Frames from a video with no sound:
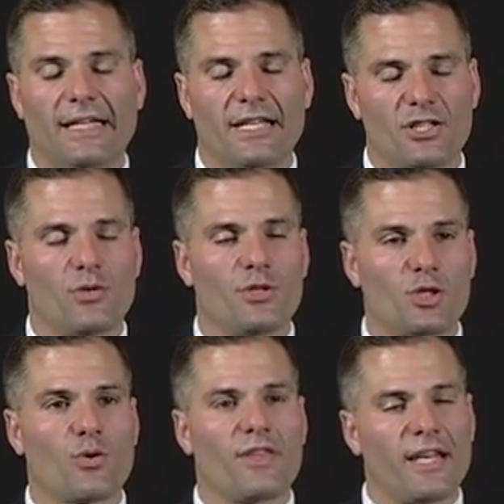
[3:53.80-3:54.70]
is to
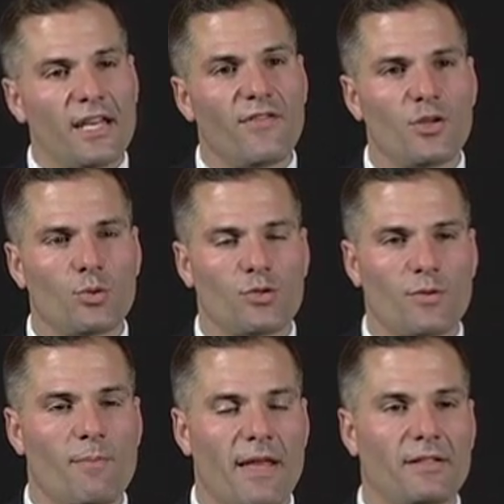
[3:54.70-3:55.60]
ensure that individuals
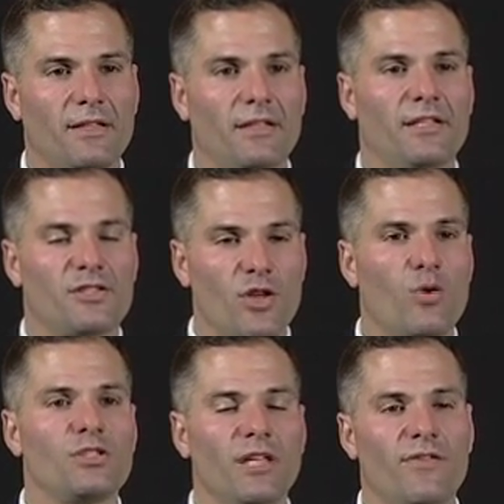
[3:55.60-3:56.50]
with mental illness,
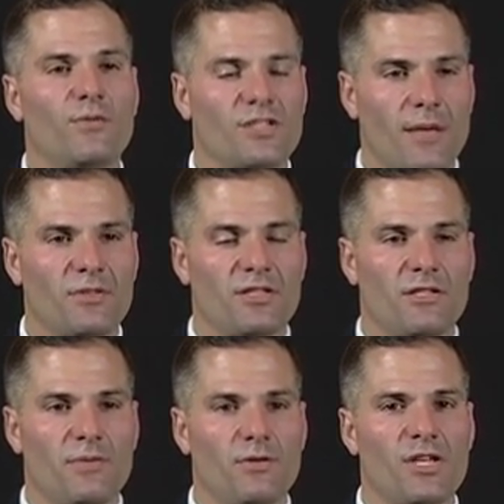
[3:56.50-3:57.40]
those living with substance
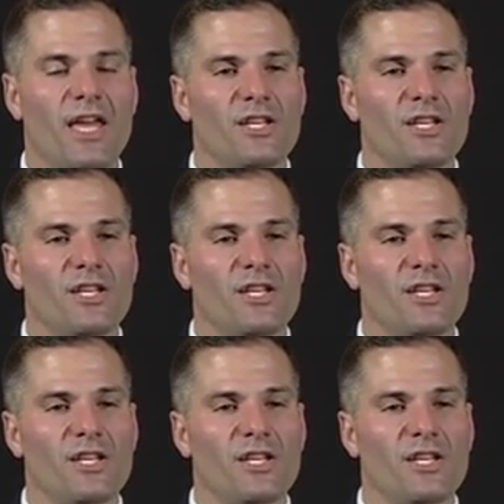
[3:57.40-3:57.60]
abuse,